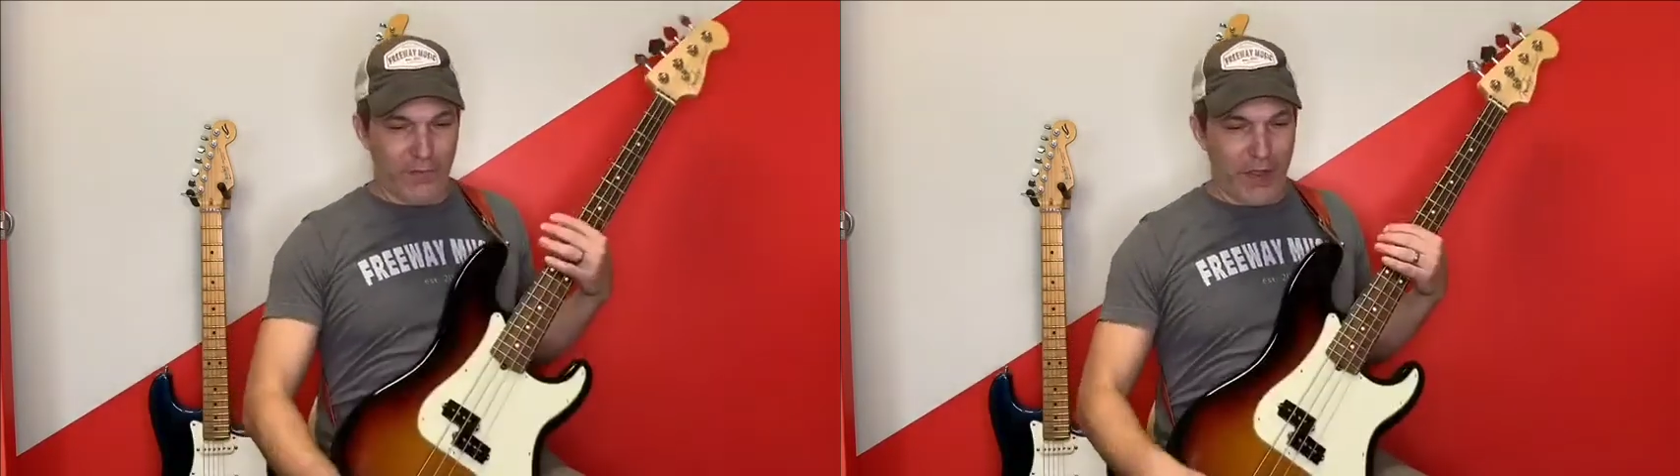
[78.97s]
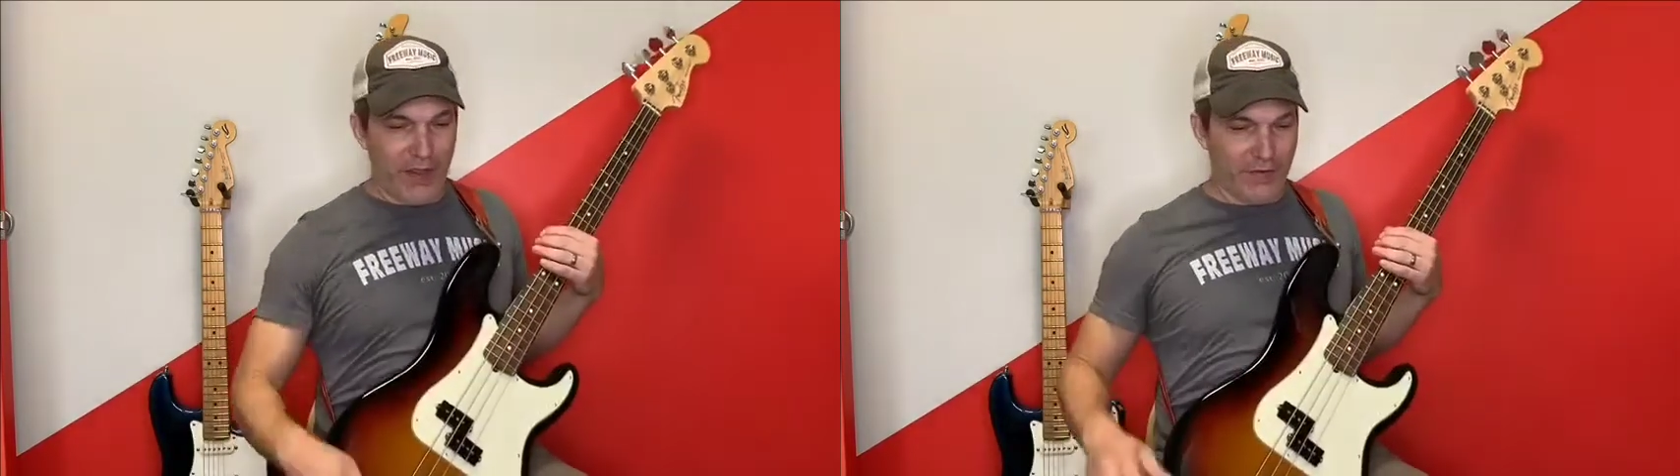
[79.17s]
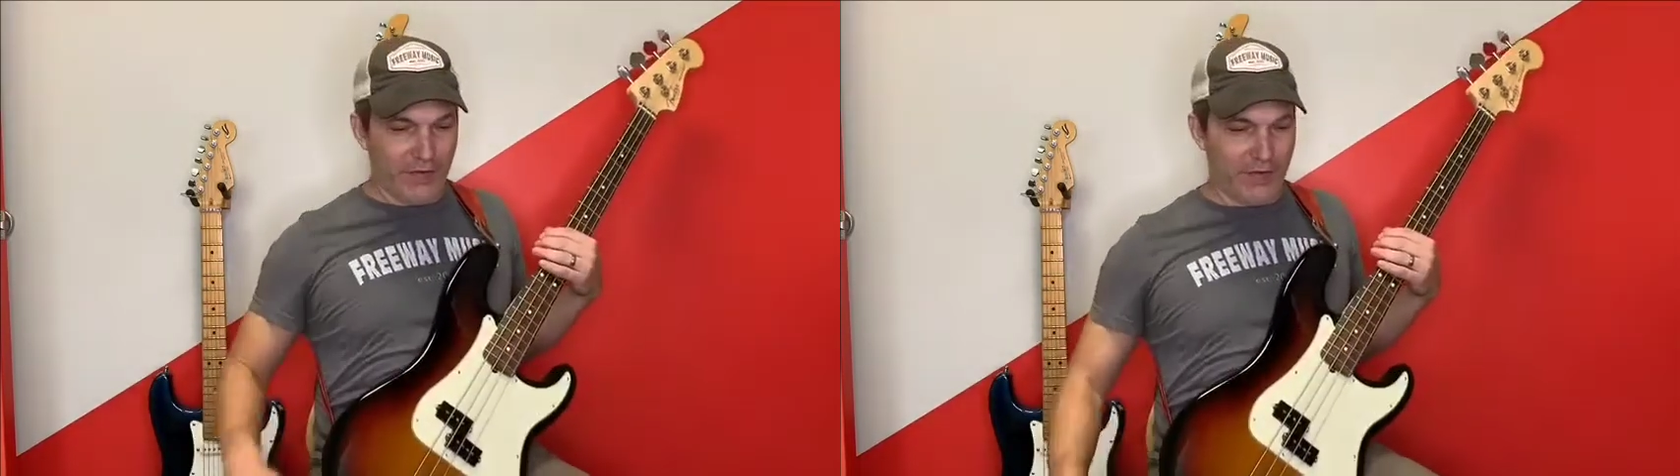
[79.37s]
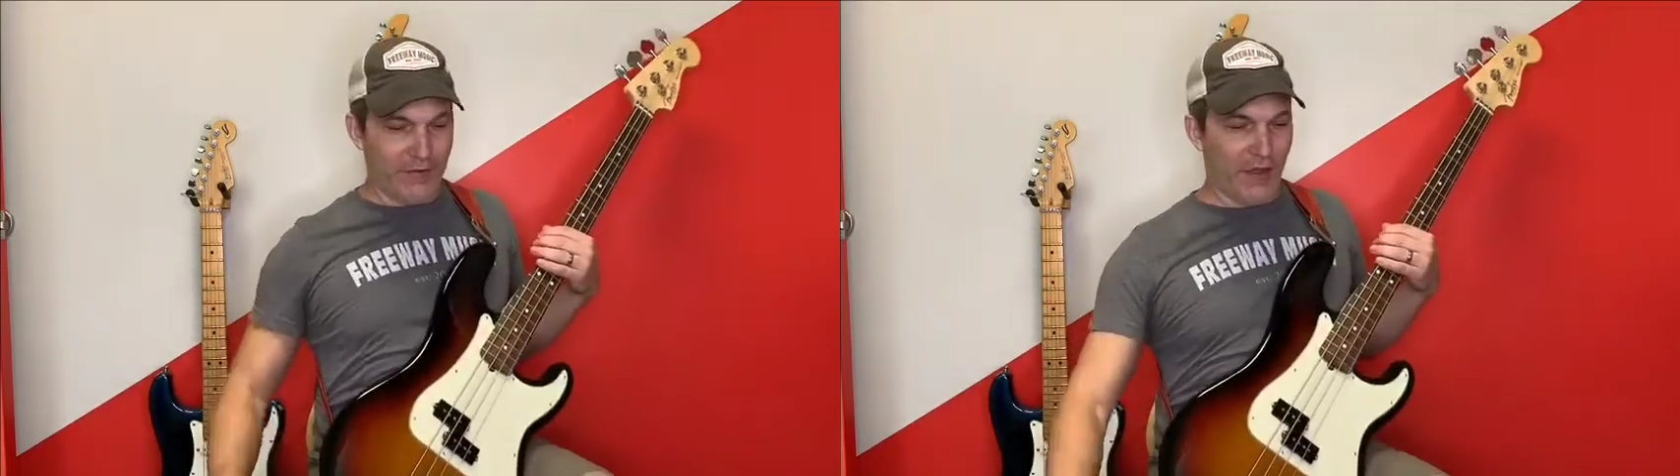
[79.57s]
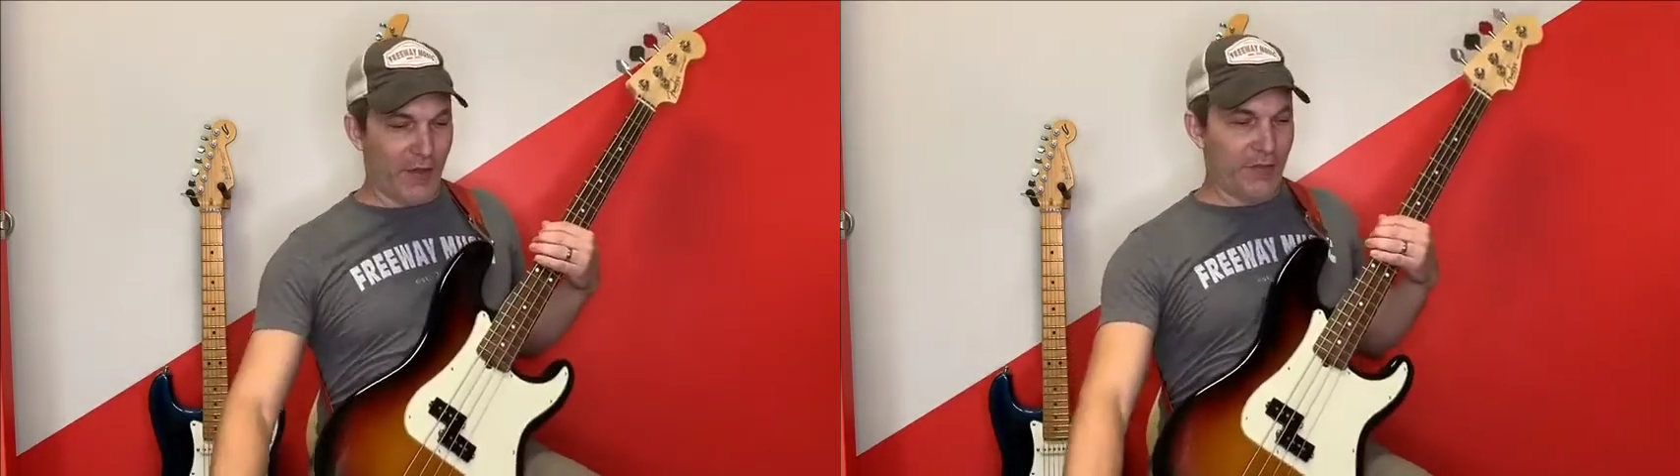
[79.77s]
basses
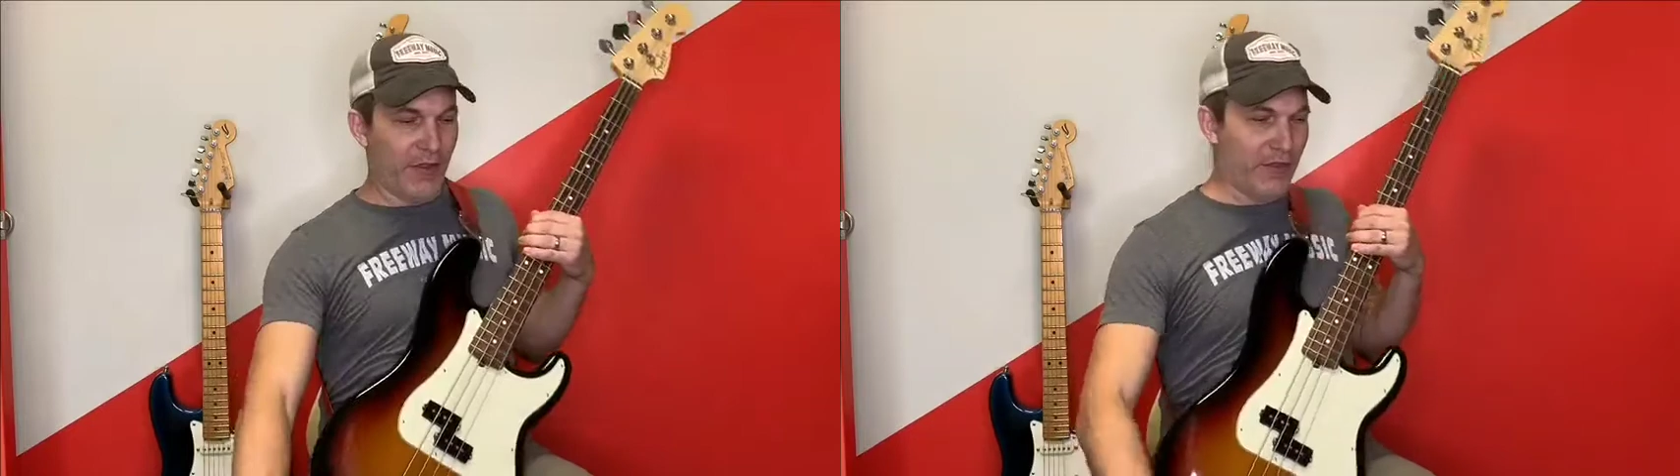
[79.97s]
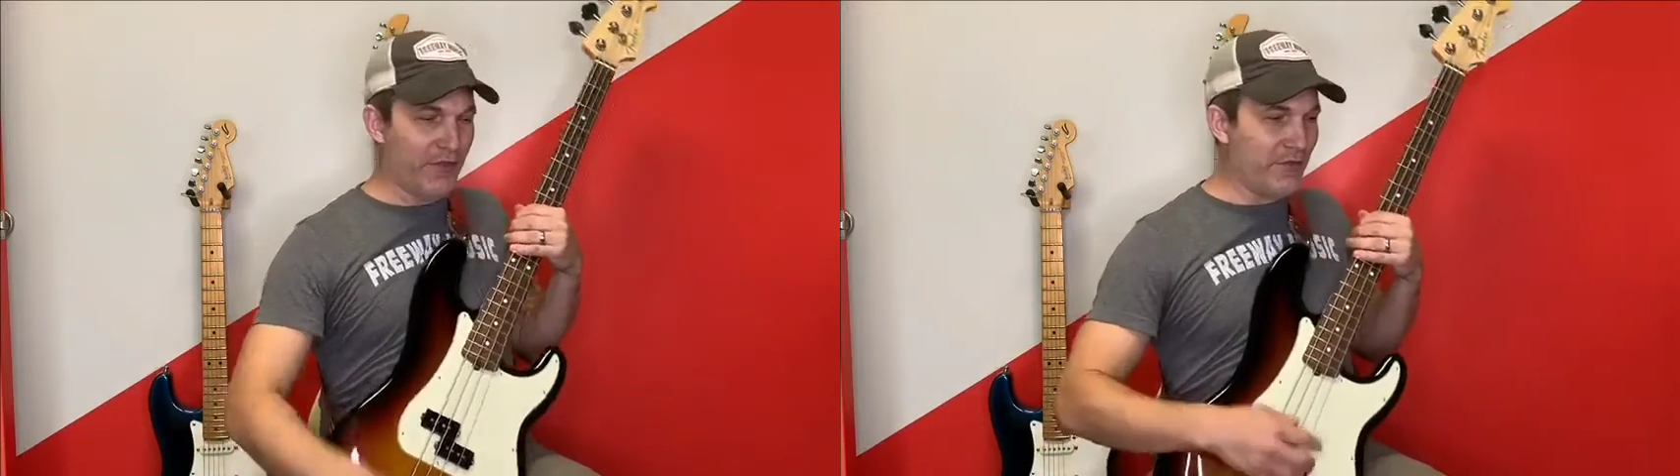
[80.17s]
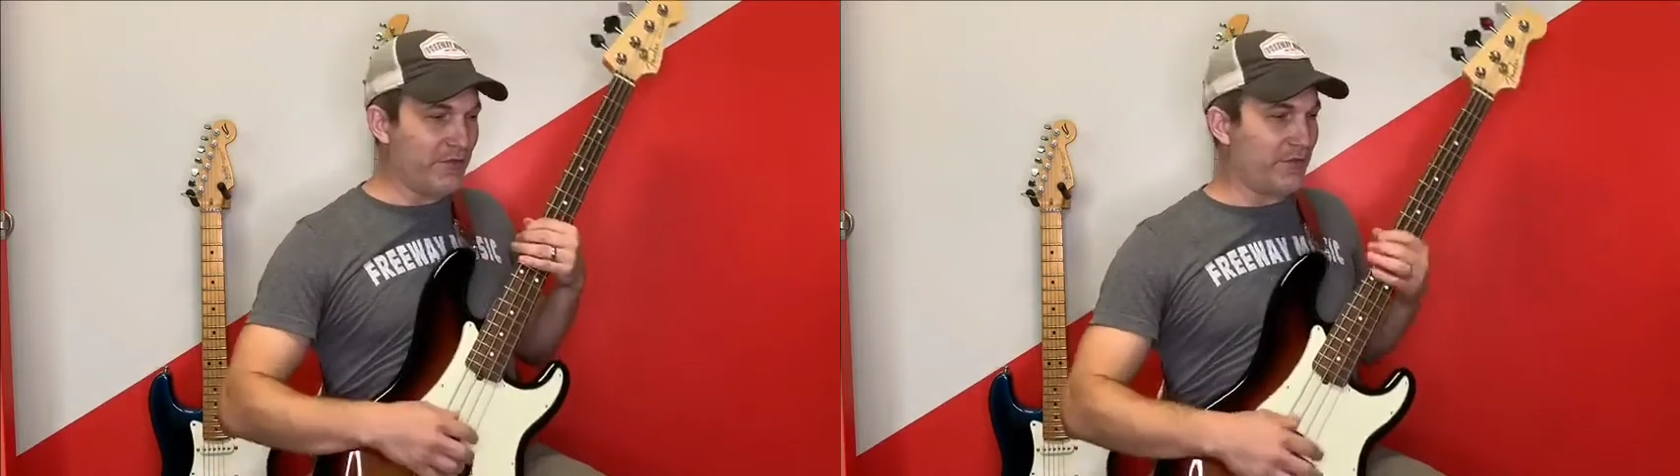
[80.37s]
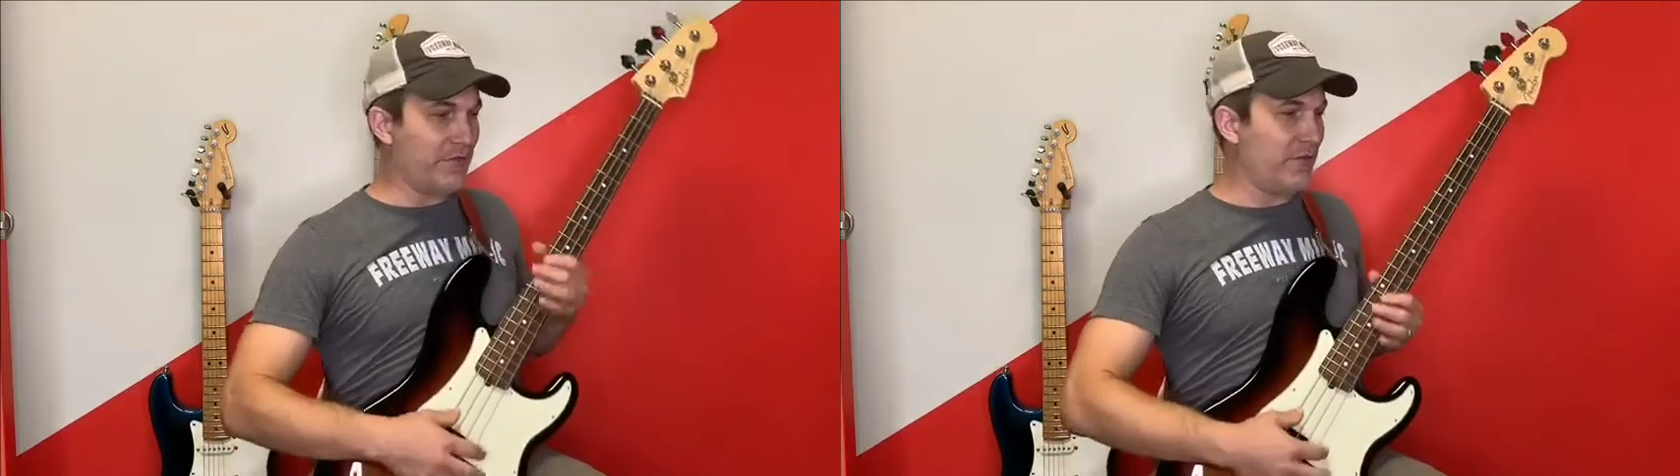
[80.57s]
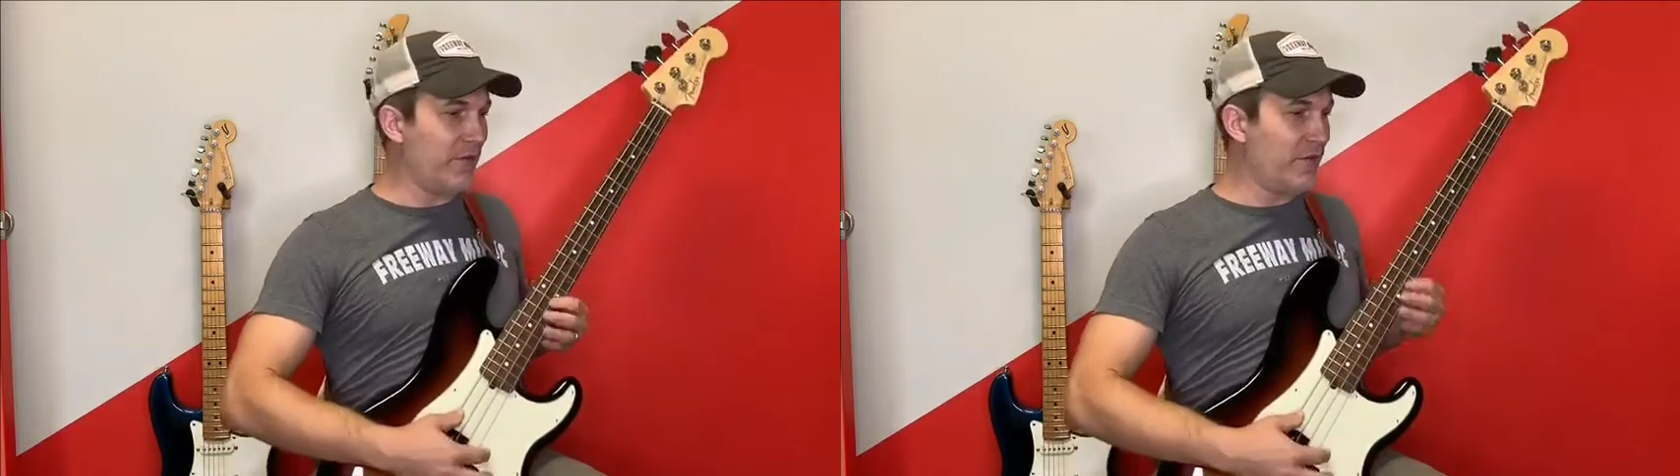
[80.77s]
up like this.